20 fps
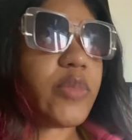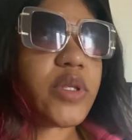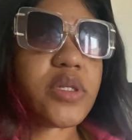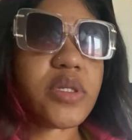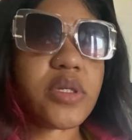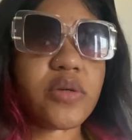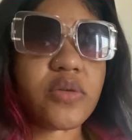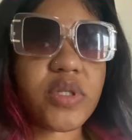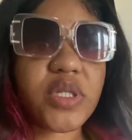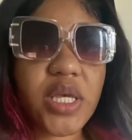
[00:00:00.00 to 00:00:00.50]

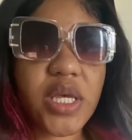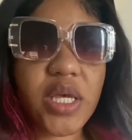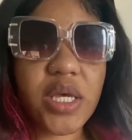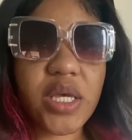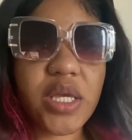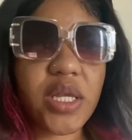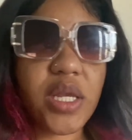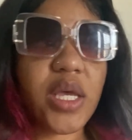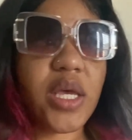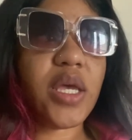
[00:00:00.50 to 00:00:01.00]
until
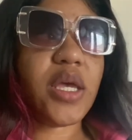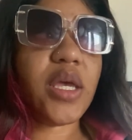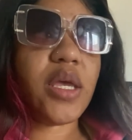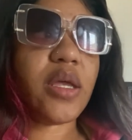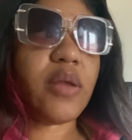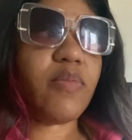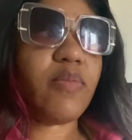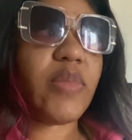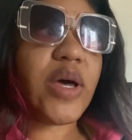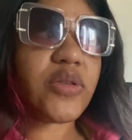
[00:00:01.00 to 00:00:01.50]
10
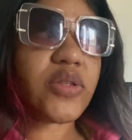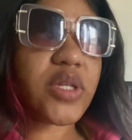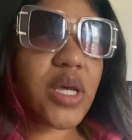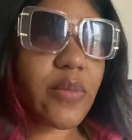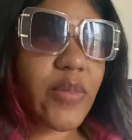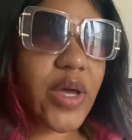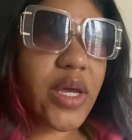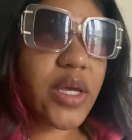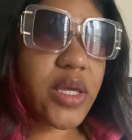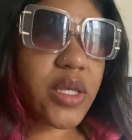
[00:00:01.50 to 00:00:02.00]
and by the
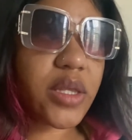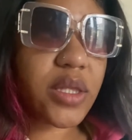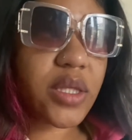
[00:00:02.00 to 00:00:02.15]
time I get